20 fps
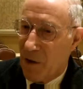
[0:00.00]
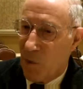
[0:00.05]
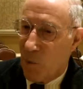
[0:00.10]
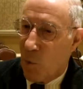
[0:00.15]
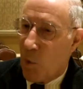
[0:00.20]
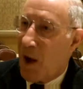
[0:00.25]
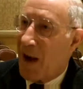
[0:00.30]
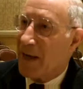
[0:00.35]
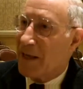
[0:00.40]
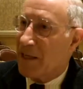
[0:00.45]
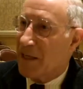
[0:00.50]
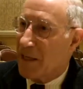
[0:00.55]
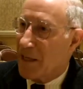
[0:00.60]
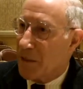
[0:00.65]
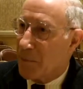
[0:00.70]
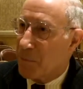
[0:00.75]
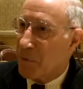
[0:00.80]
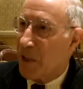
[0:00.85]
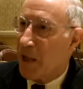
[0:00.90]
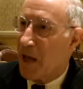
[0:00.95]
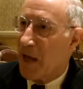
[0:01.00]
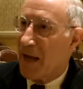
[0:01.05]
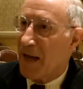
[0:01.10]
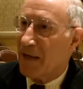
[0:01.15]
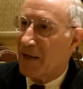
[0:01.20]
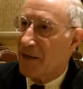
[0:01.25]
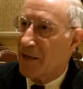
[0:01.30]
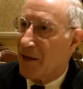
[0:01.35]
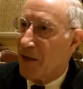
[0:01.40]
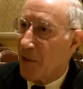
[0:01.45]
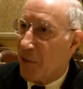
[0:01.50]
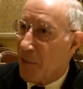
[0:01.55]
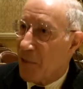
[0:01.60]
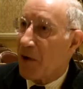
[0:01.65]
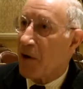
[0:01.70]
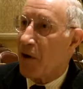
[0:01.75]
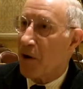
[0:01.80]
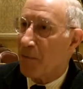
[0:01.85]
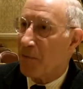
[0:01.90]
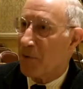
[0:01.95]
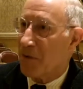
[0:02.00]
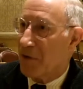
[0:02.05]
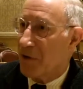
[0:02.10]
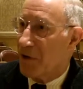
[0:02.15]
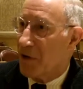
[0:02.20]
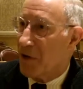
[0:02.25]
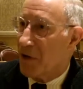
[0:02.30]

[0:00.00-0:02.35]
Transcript: widely applied therapy